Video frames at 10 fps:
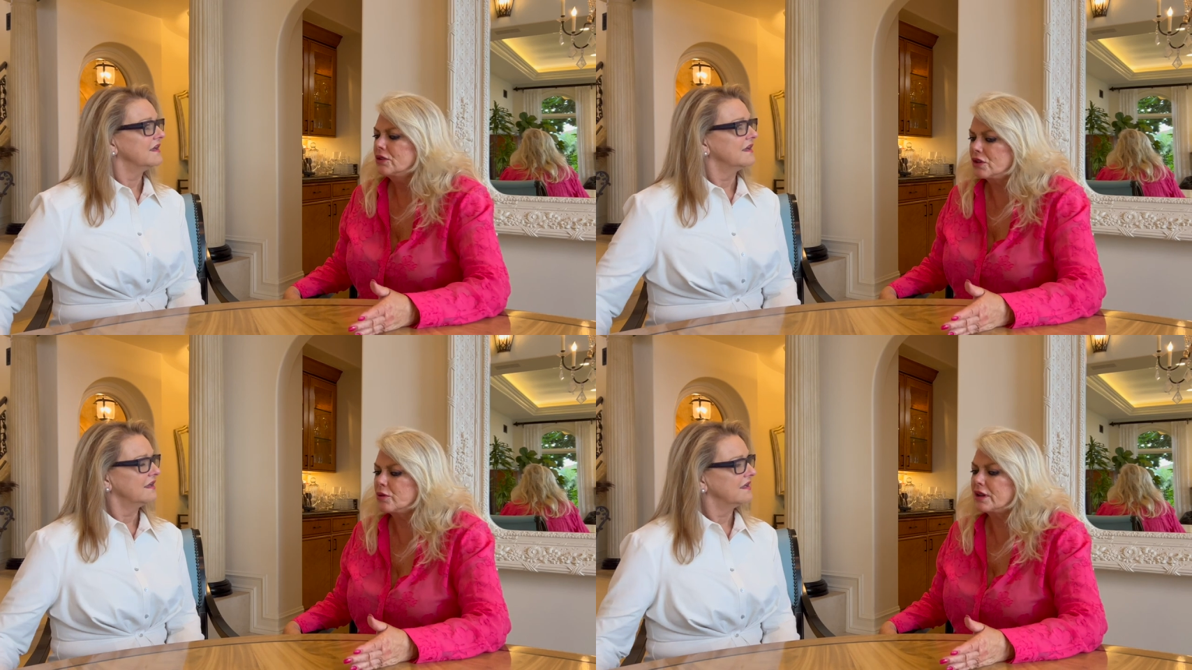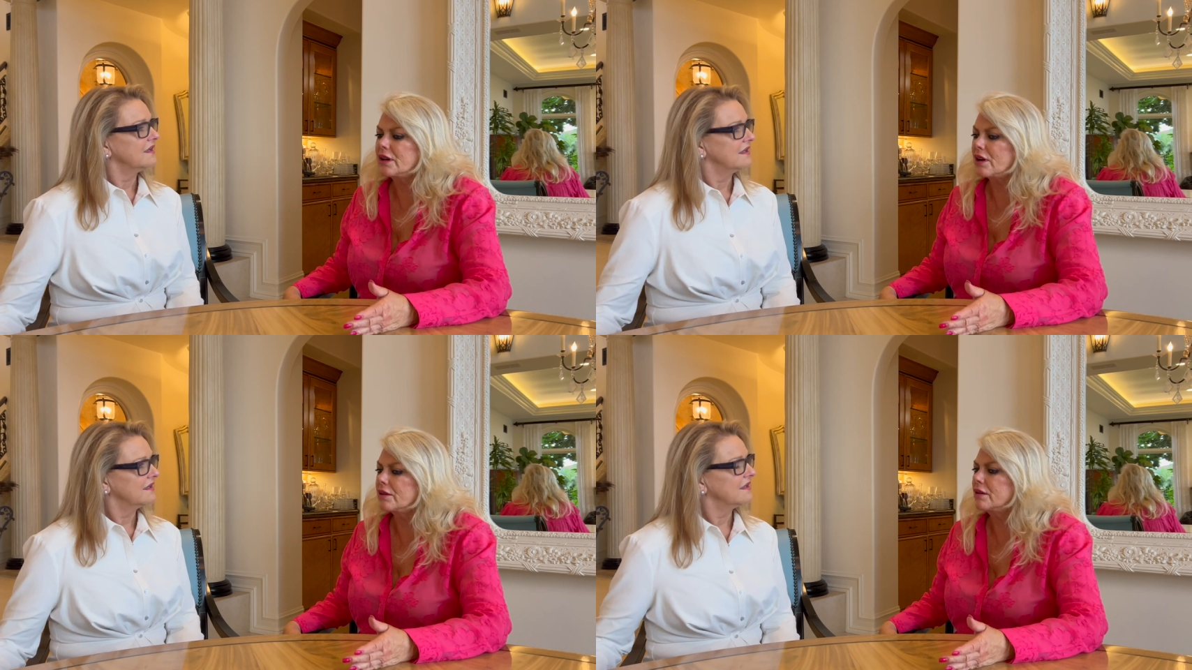Speaker 1: you really
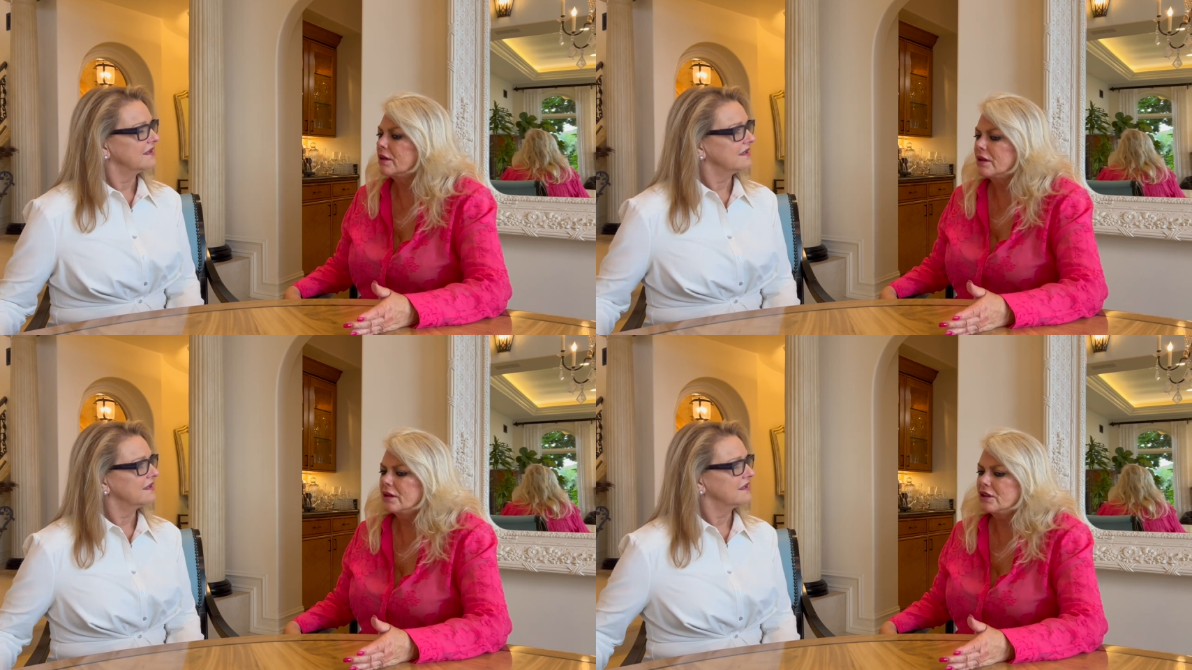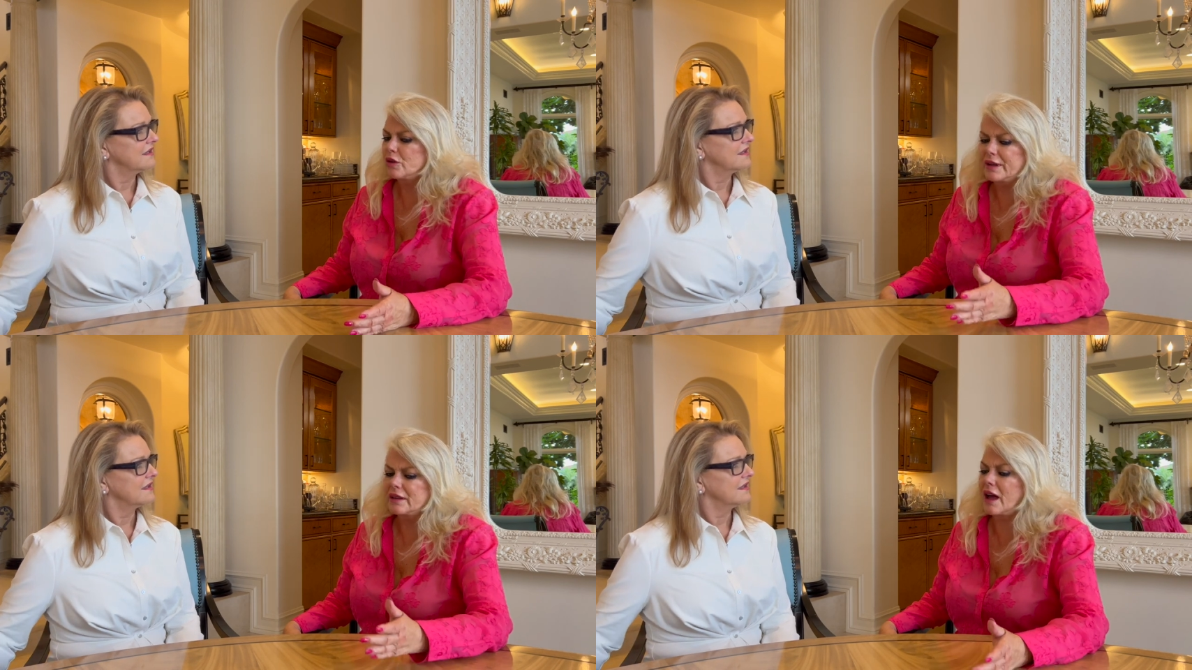are, you're
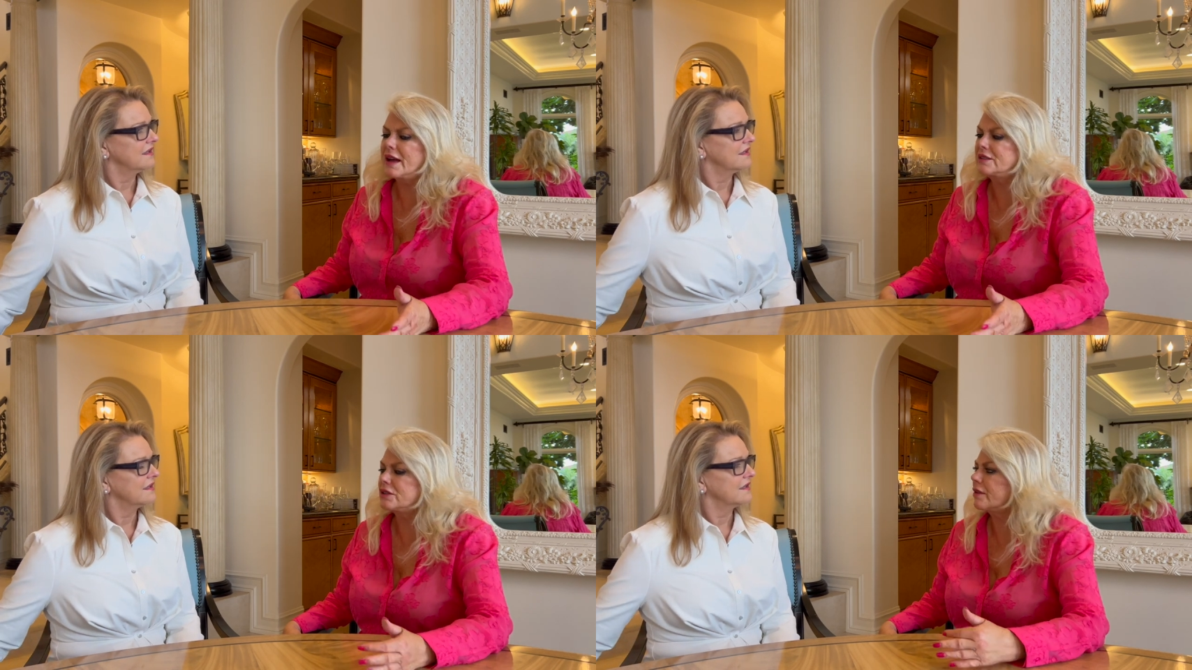being lied to.